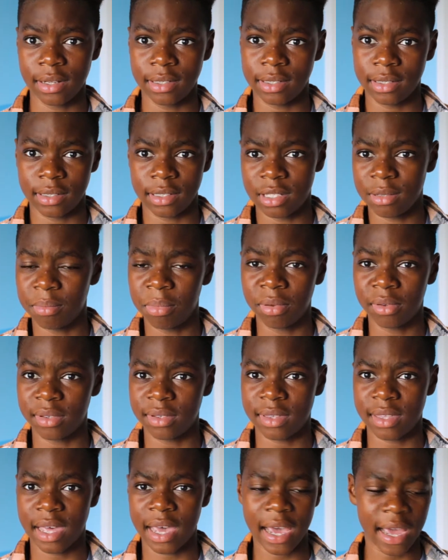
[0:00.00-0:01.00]
It's as simple
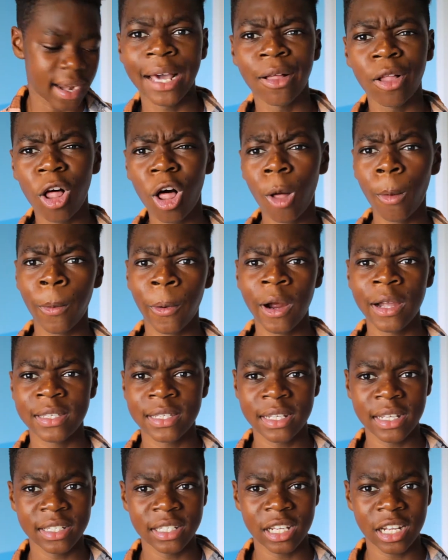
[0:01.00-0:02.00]
as that. Now, all
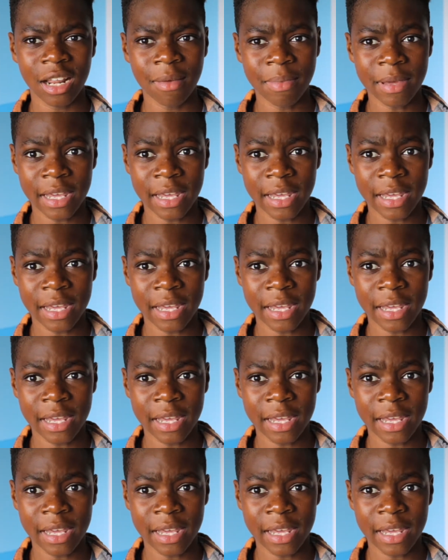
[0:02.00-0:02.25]
pricing is going to